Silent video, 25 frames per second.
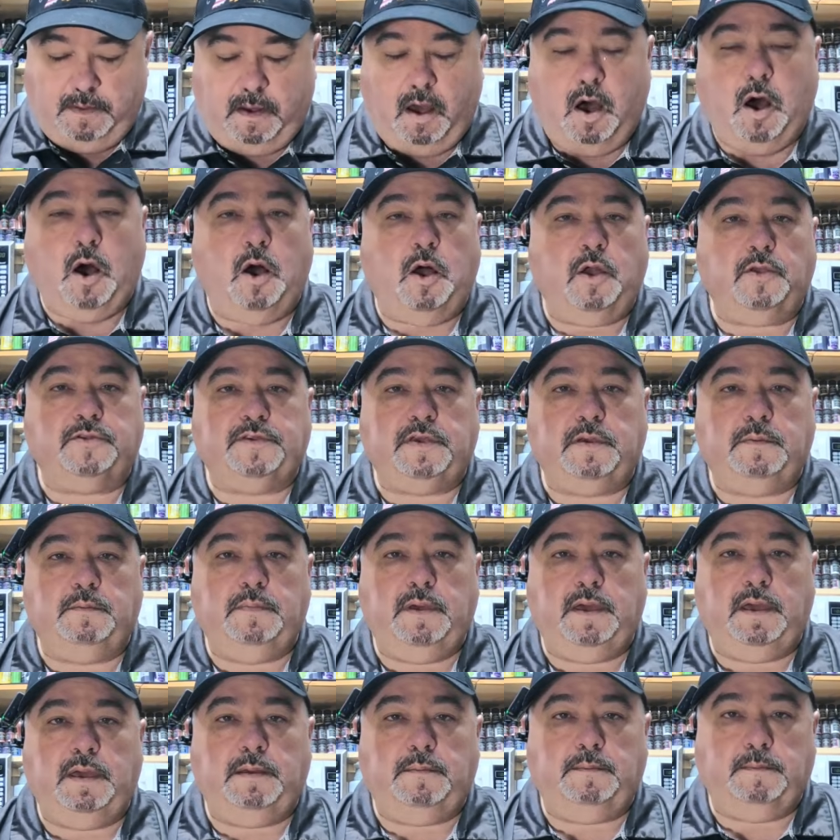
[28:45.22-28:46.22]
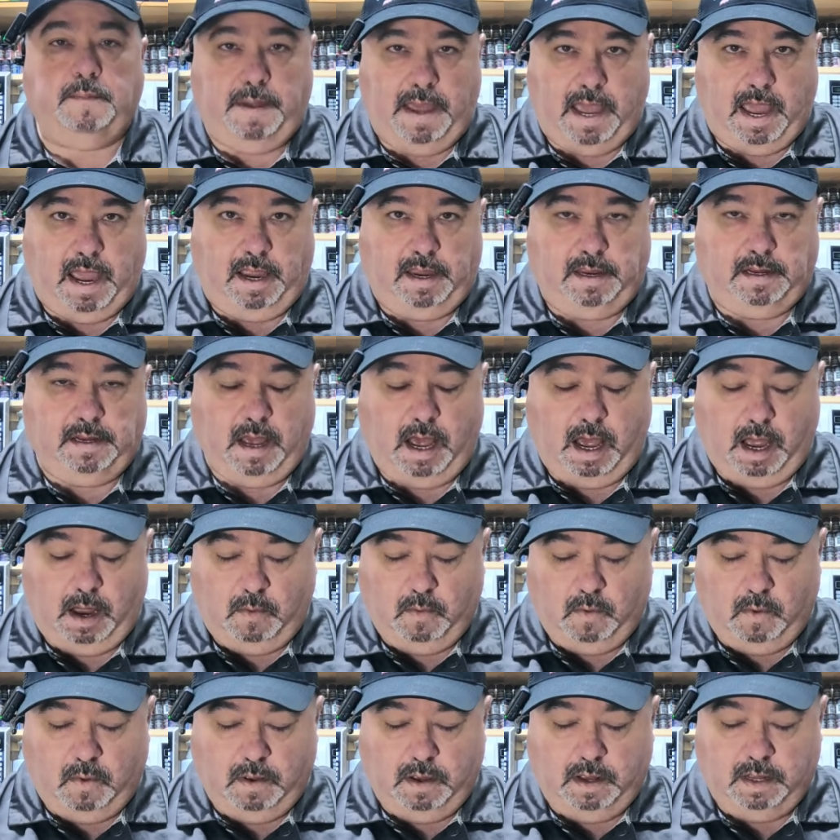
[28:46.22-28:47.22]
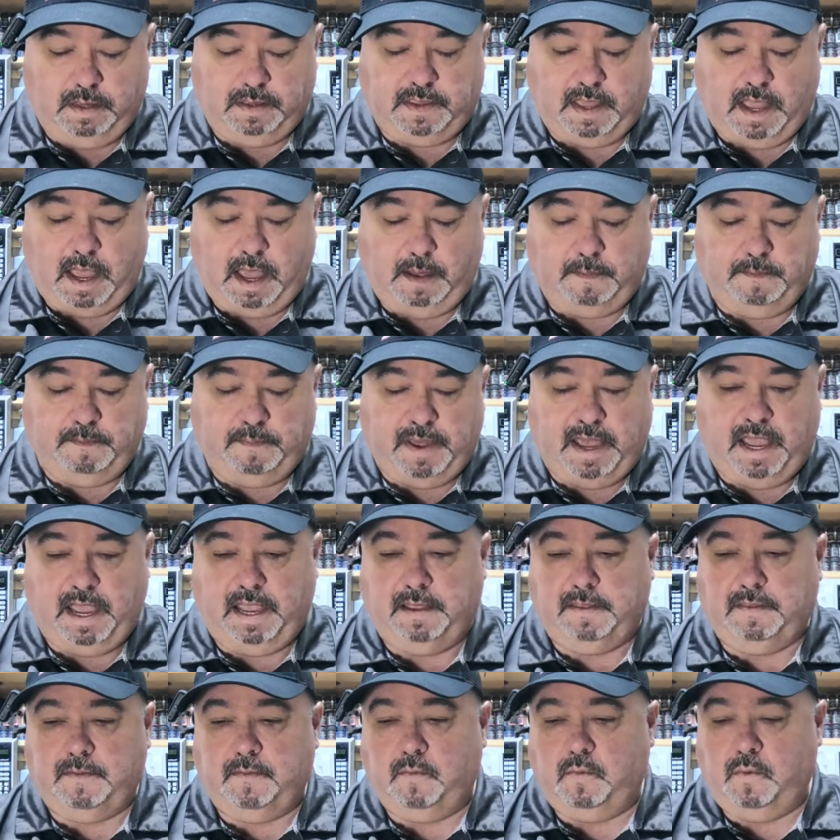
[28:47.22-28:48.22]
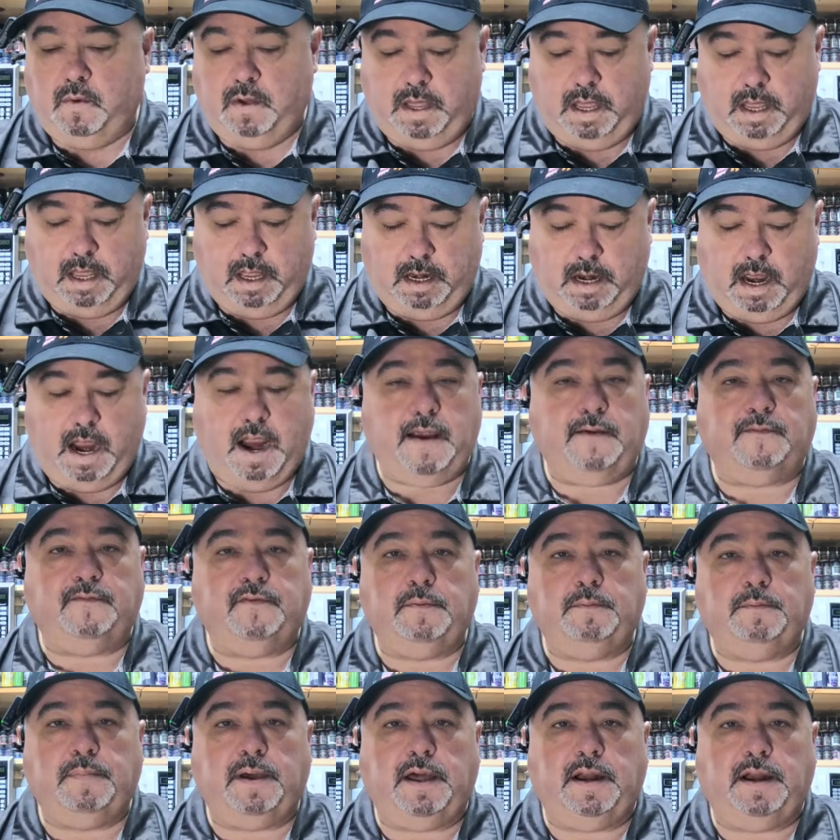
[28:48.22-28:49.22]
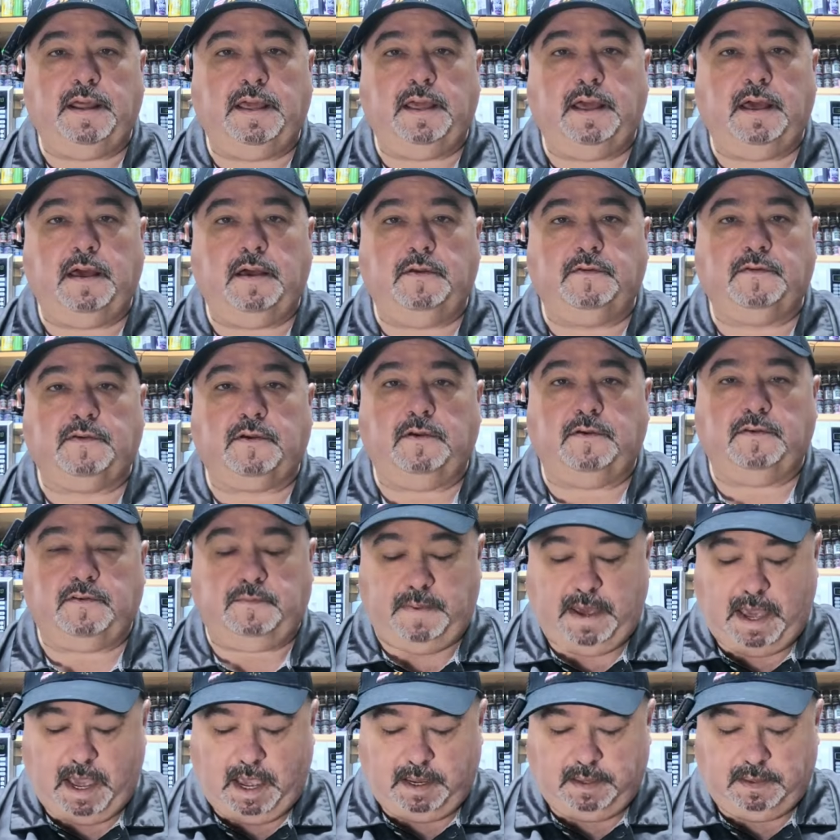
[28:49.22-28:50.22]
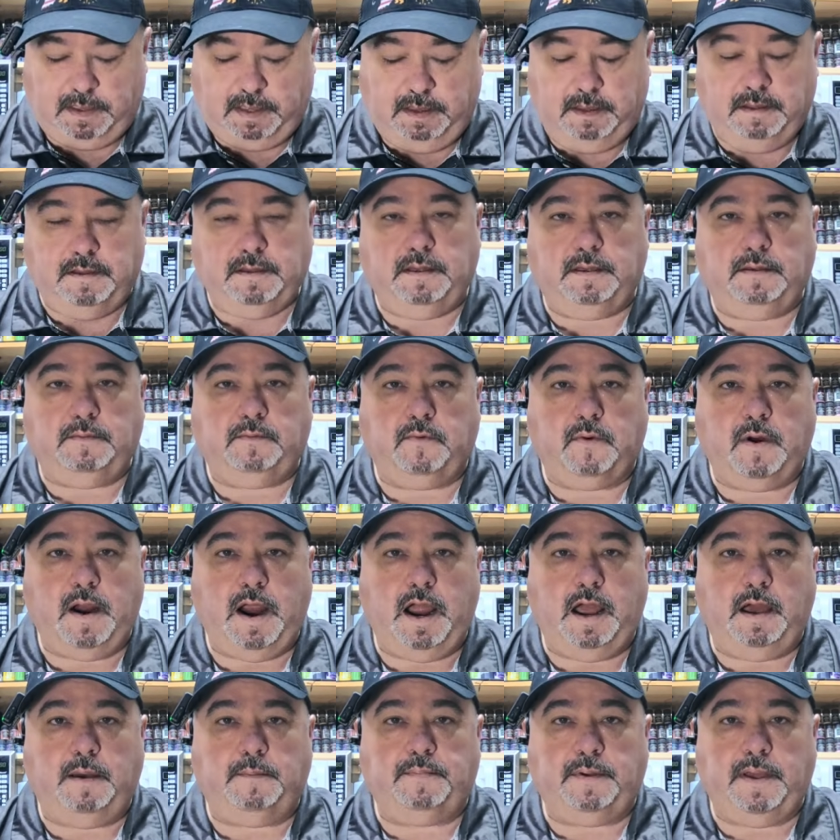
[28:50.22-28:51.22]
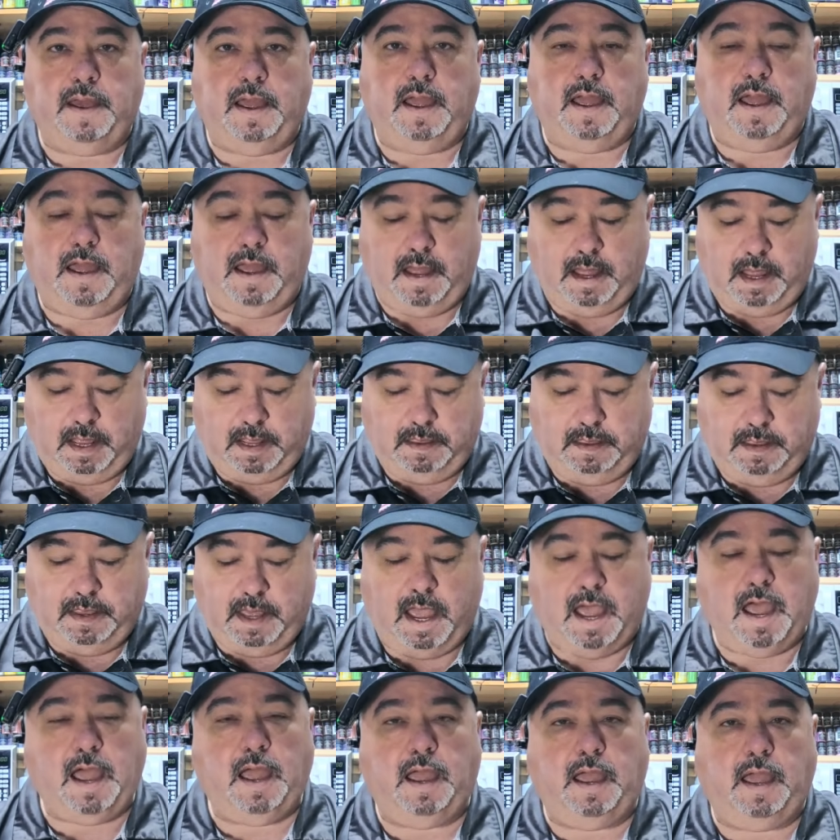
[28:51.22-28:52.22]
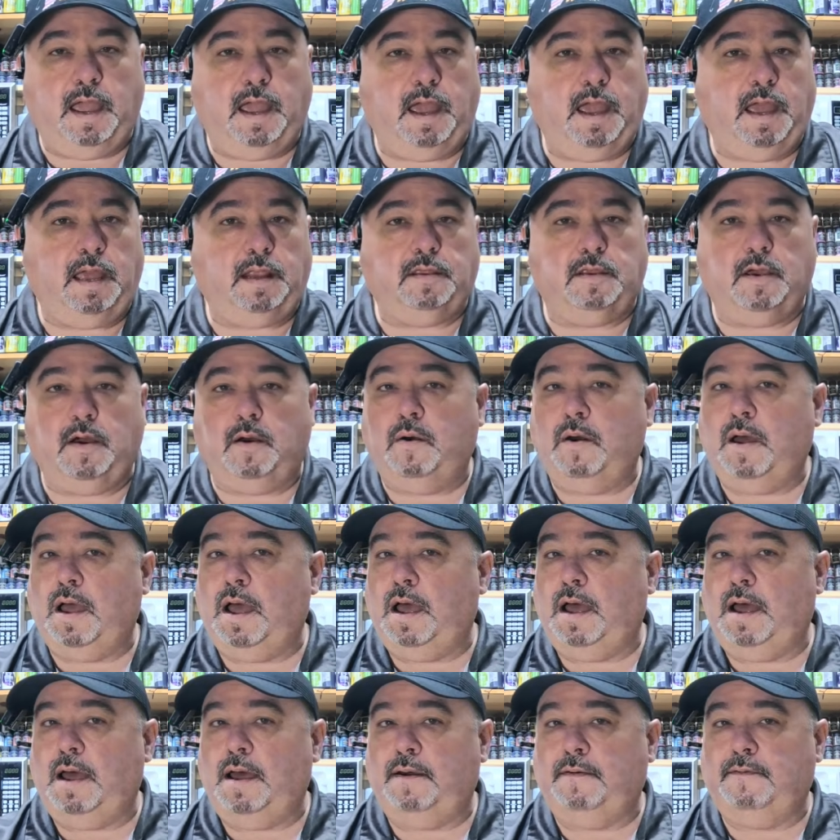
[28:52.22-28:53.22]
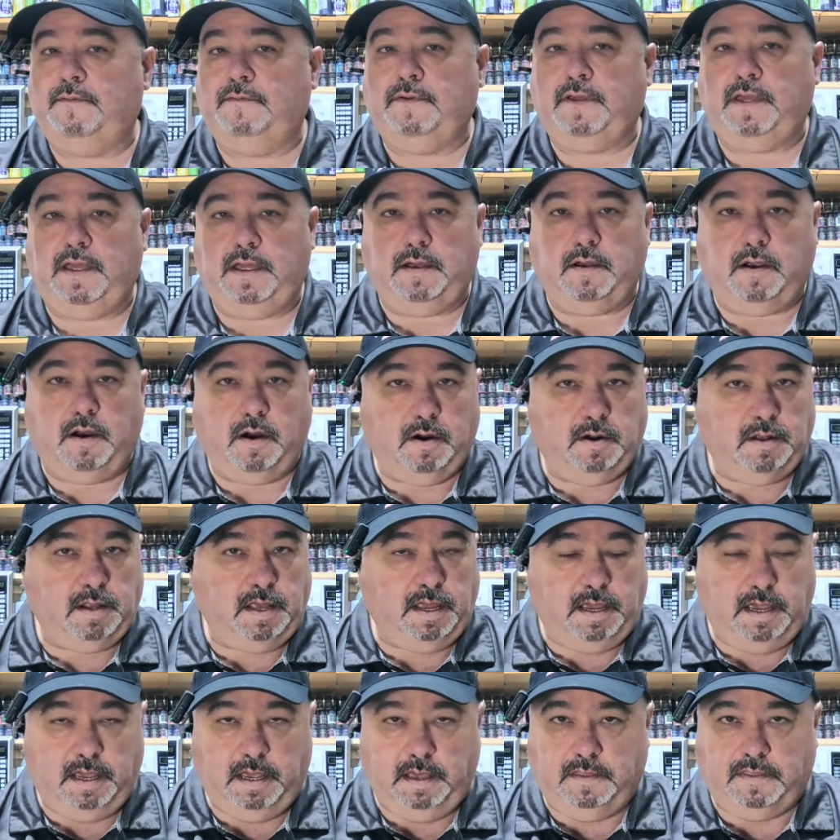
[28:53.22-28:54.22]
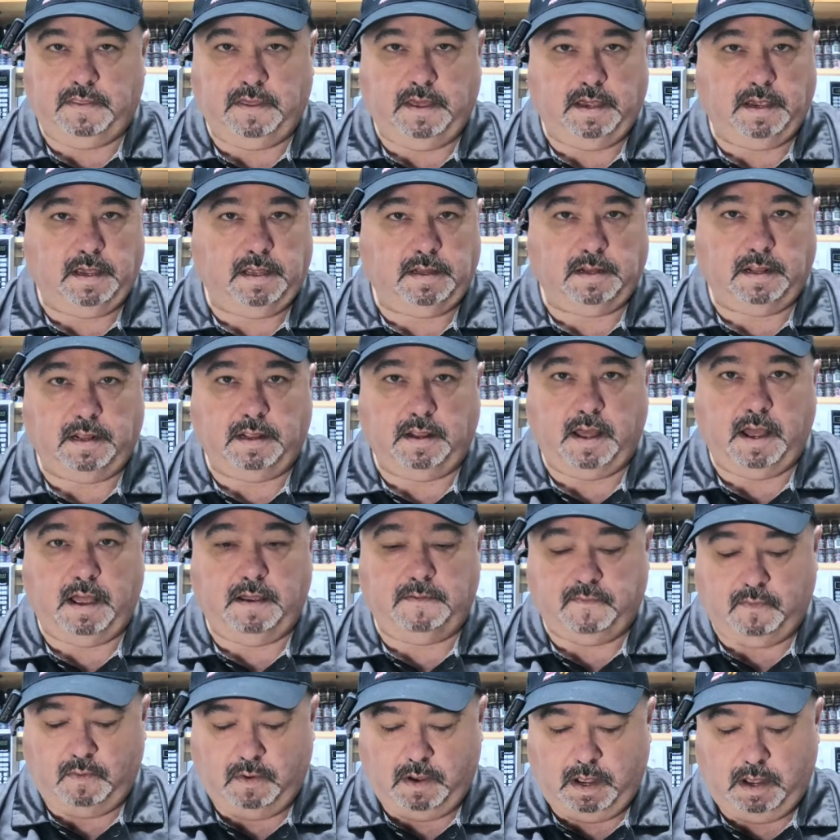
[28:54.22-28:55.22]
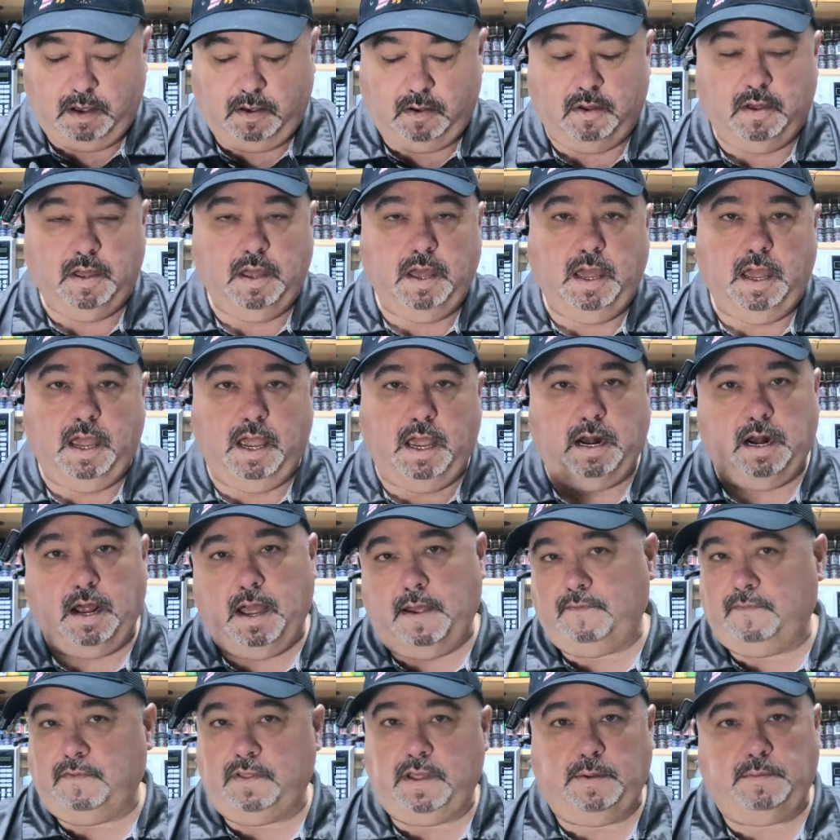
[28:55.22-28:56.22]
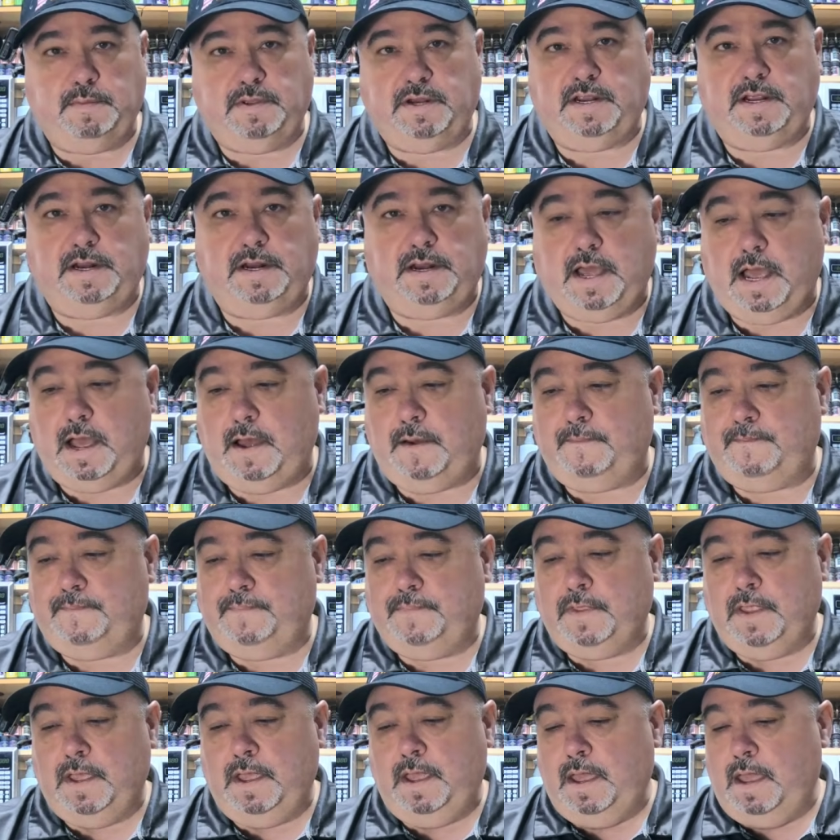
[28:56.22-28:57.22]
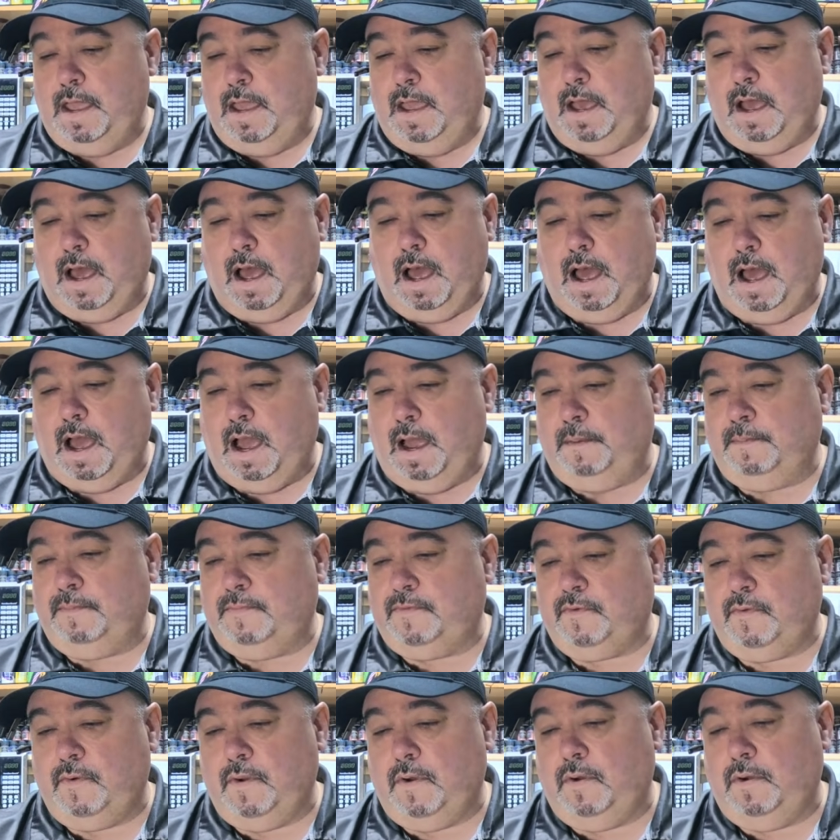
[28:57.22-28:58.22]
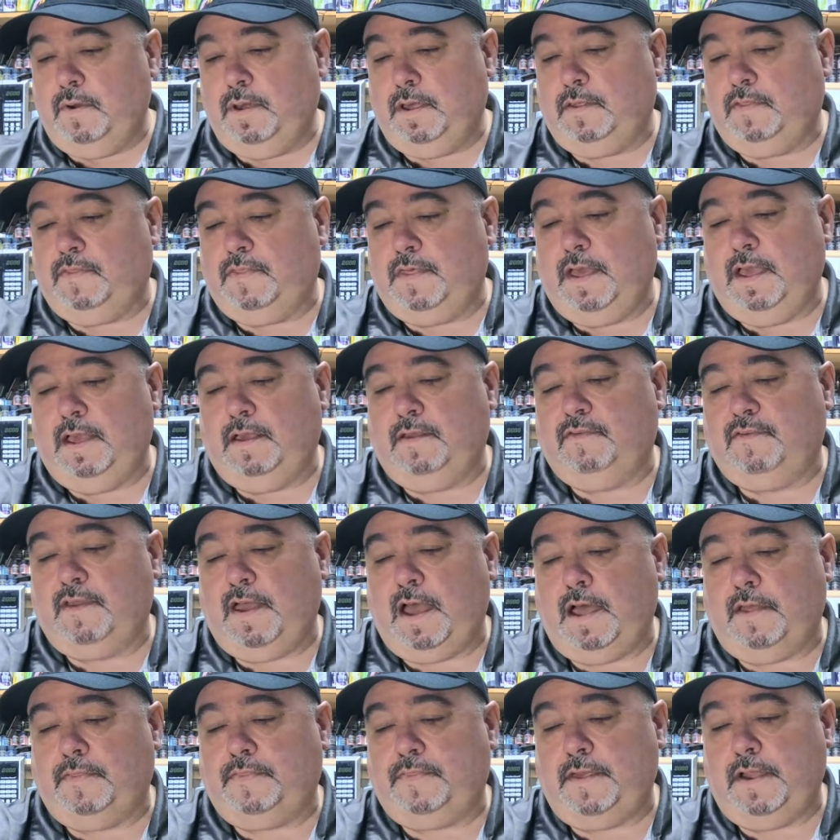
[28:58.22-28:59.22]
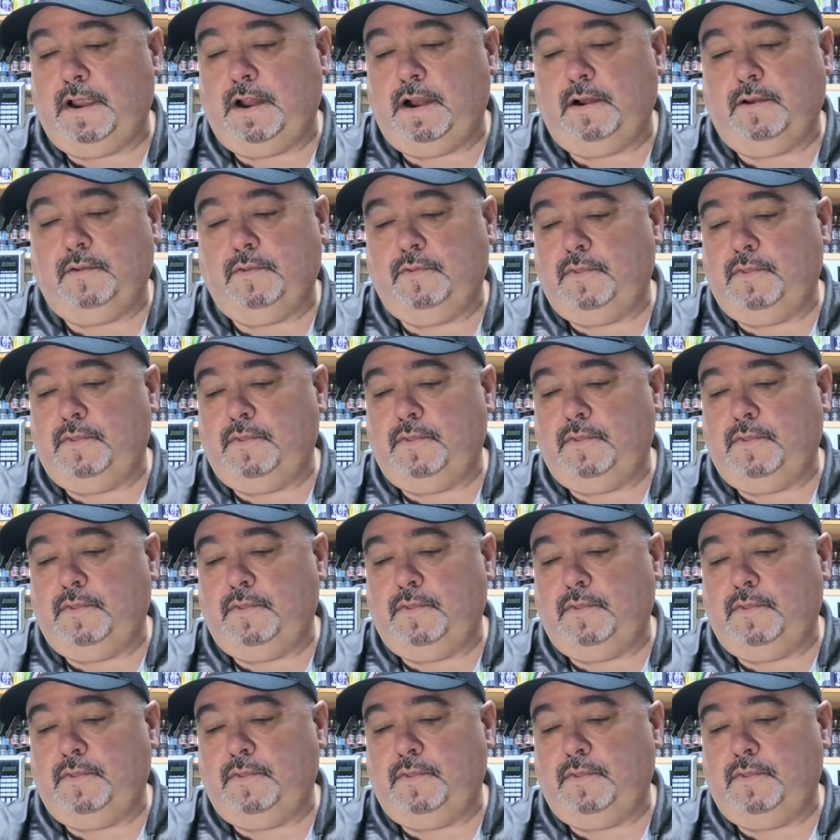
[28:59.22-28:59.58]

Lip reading: ultimate bait. I want that bait when everybody else goes back to the ramp and they don't have hardly anything in the live well, and I've limited out. I'm throwing things out there